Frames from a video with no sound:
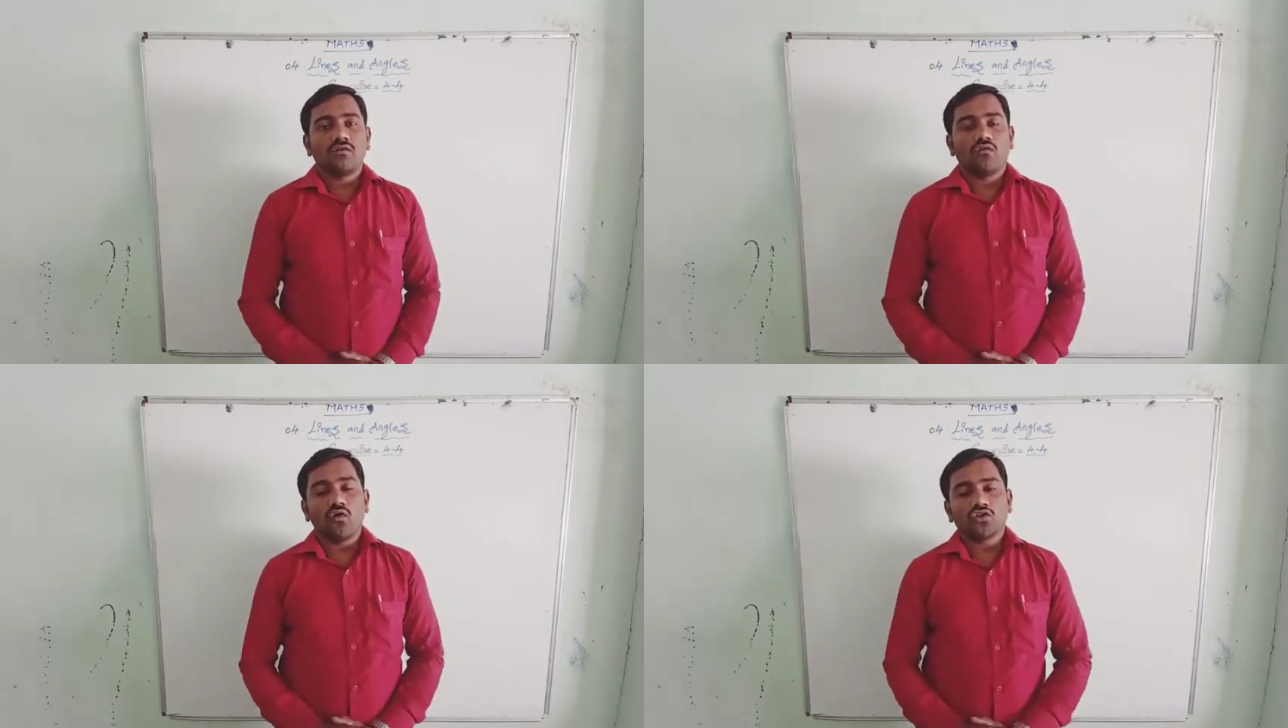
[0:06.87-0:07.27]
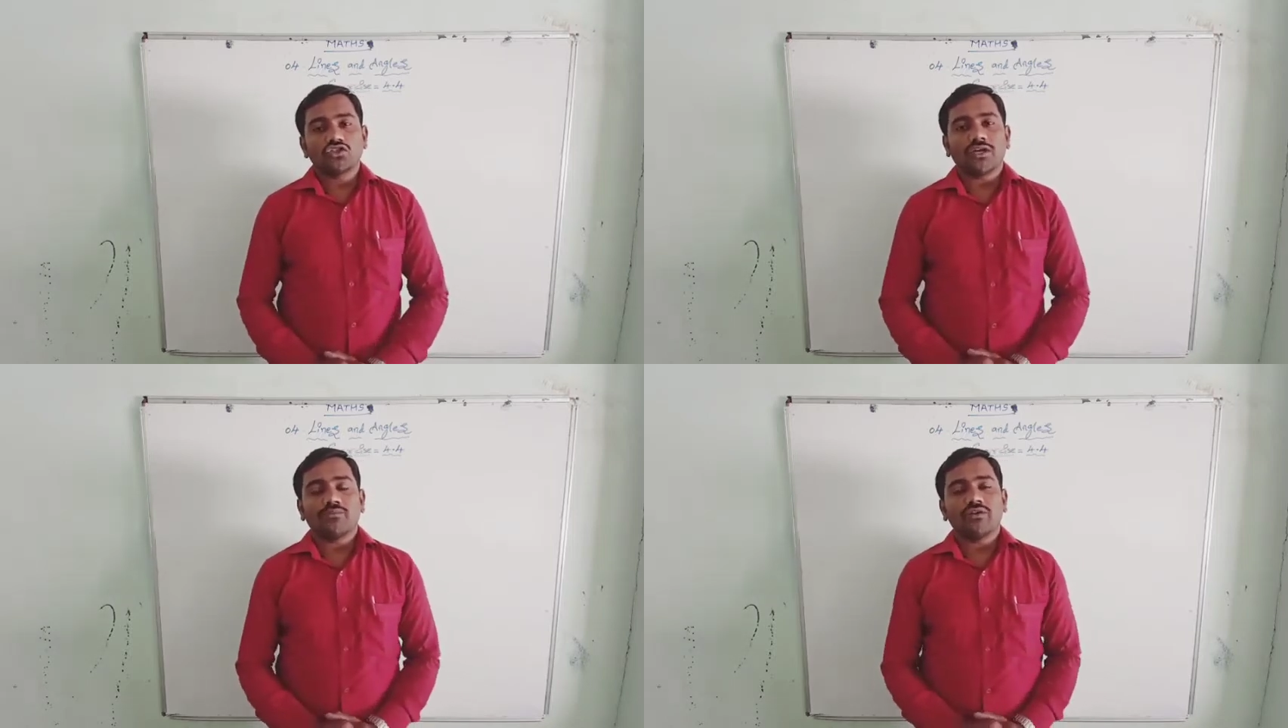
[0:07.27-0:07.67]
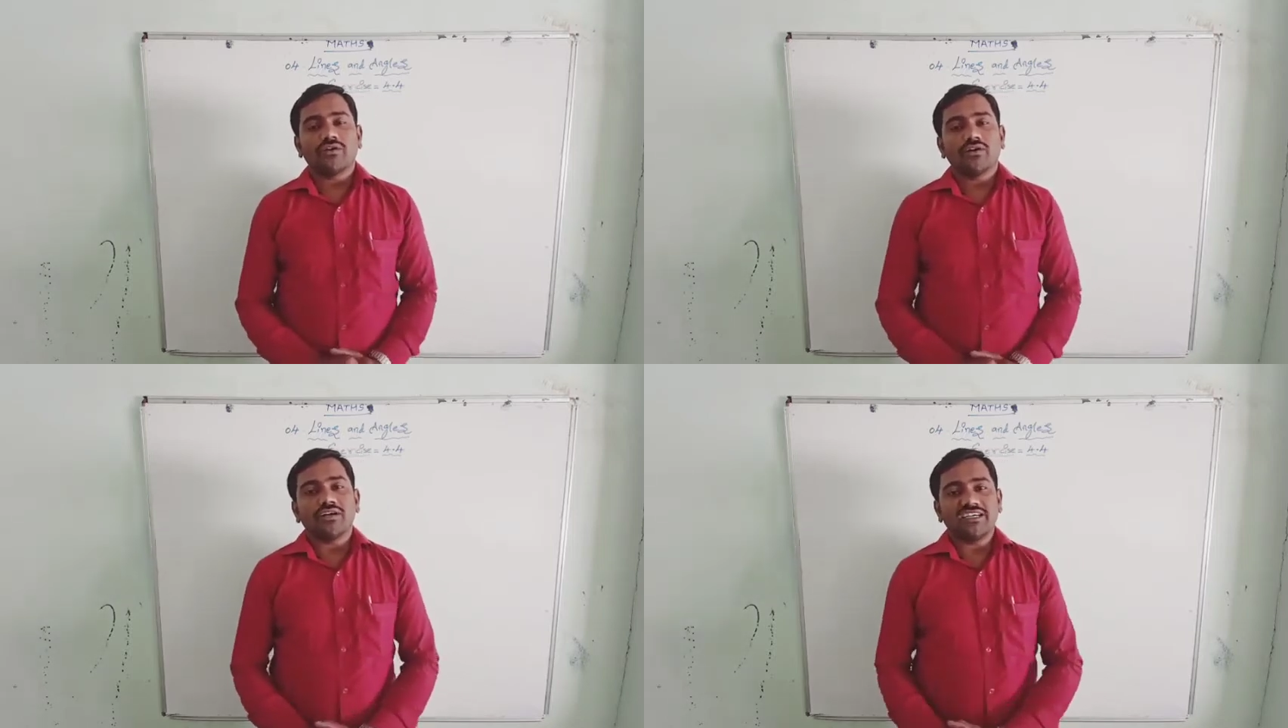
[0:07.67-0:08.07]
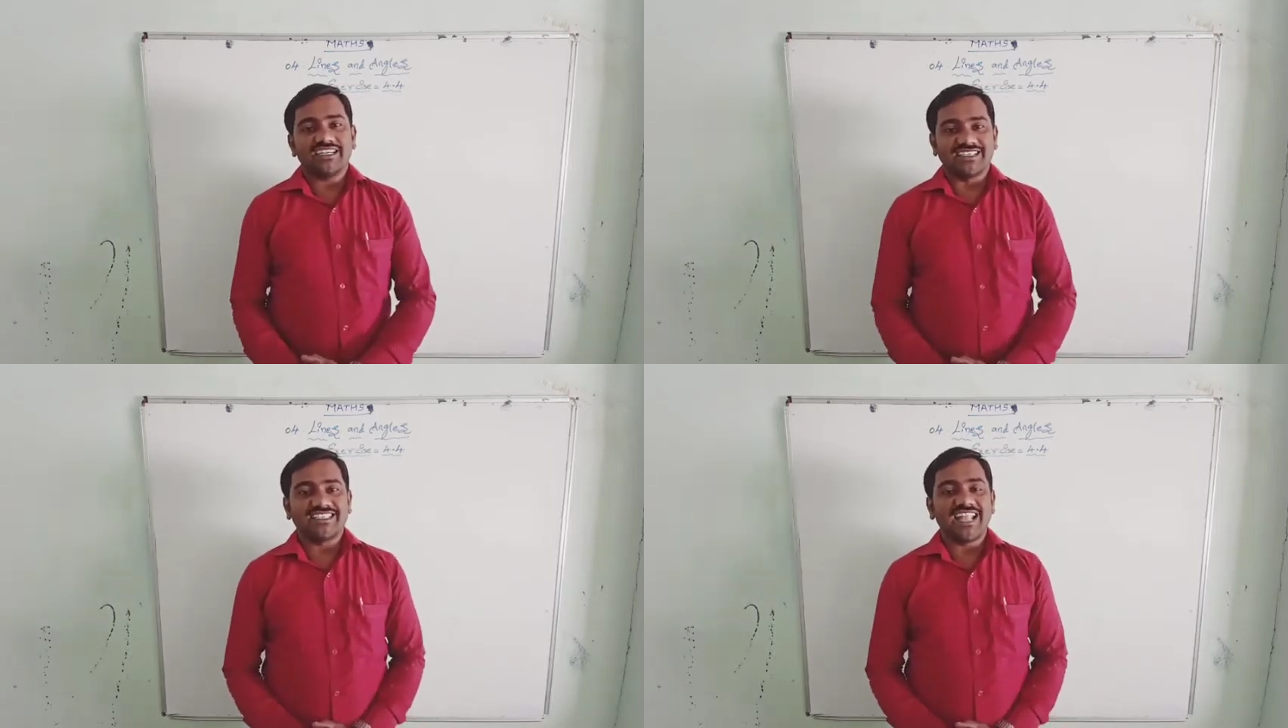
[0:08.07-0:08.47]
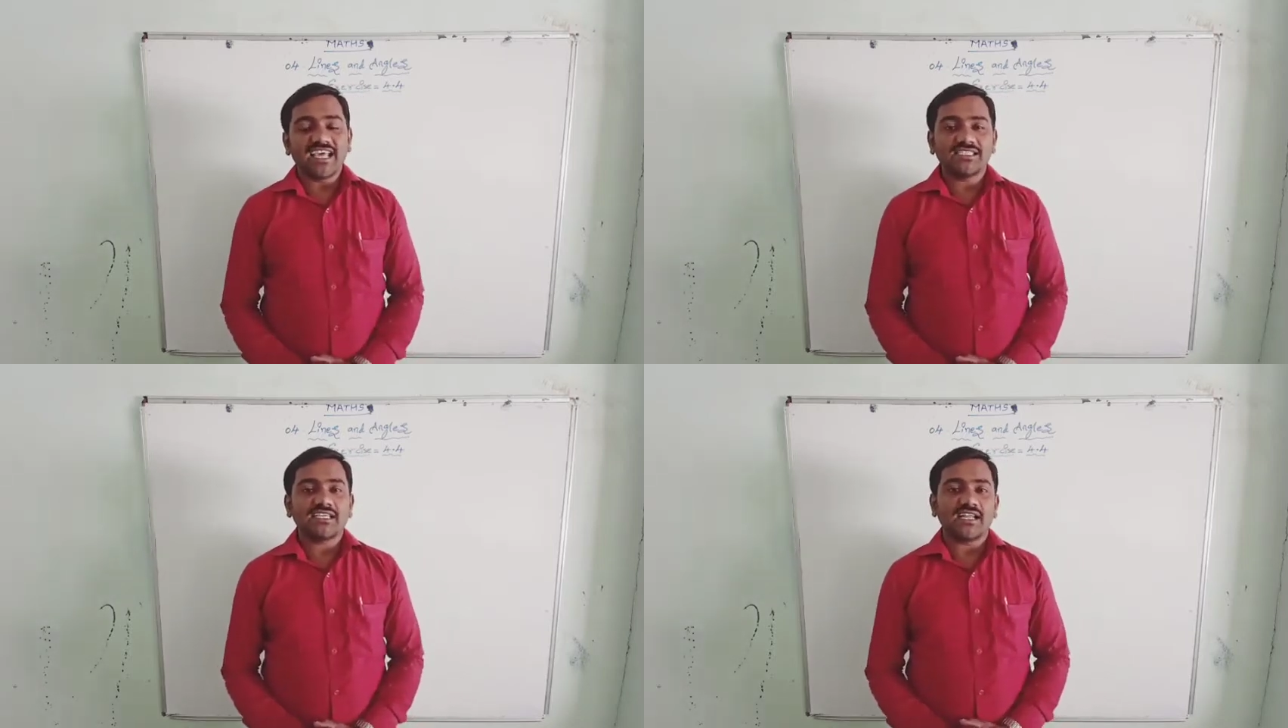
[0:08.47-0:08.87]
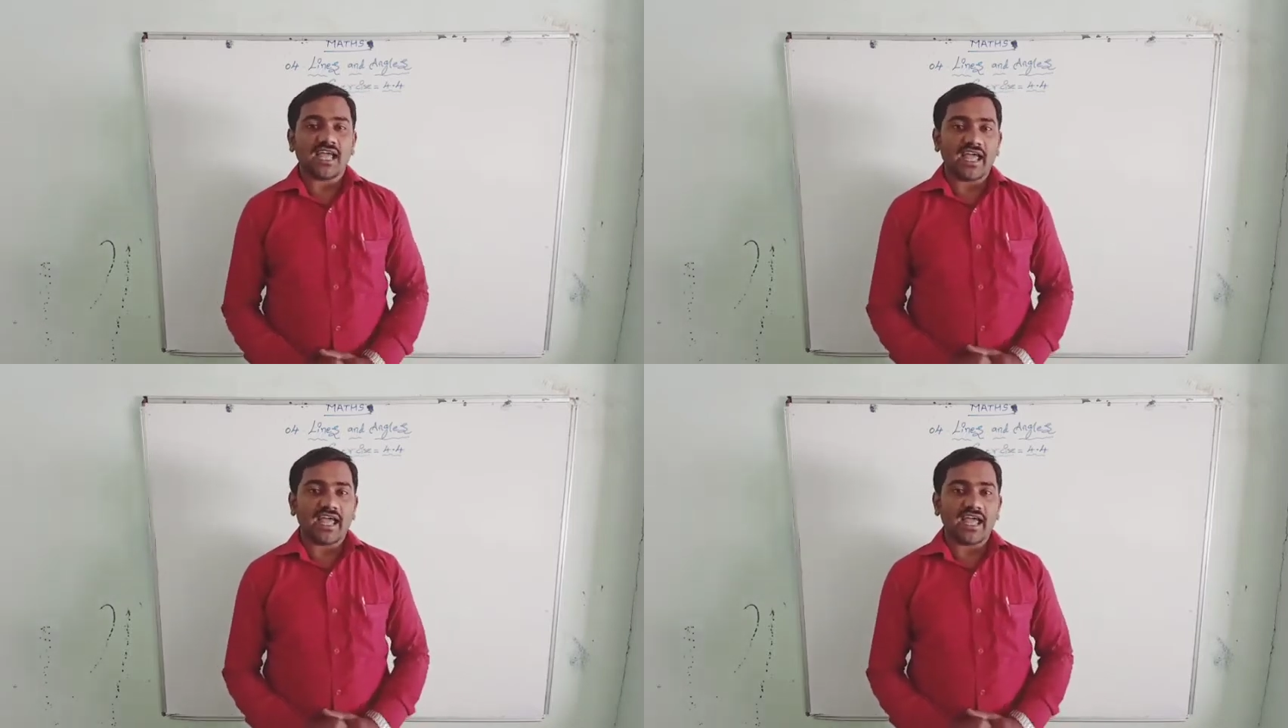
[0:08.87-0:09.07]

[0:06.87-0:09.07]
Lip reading: 4th chapter. It is lines and